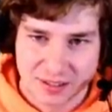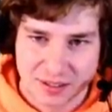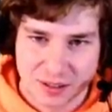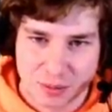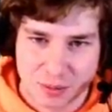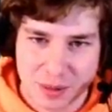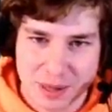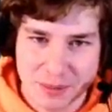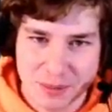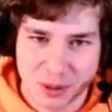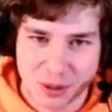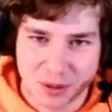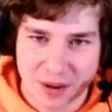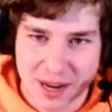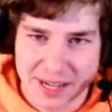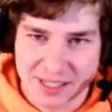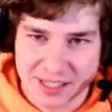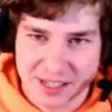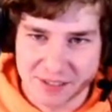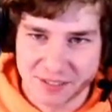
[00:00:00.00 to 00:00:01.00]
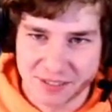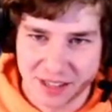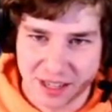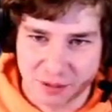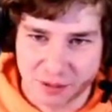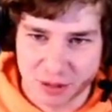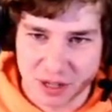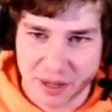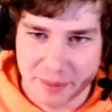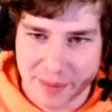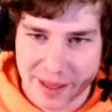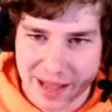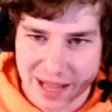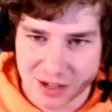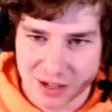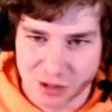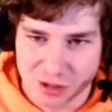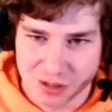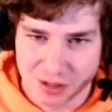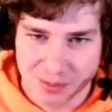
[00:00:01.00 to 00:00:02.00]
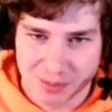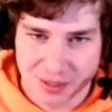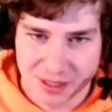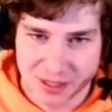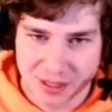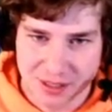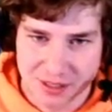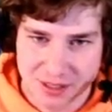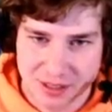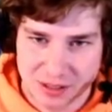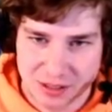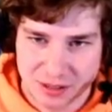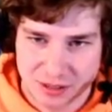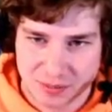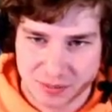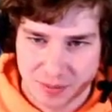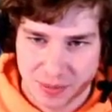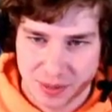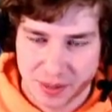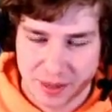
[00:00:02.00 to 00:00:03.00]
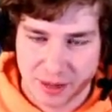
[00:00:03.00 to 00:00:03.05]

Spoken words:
Rainbow Ride definitely like reimagined a bit, you know?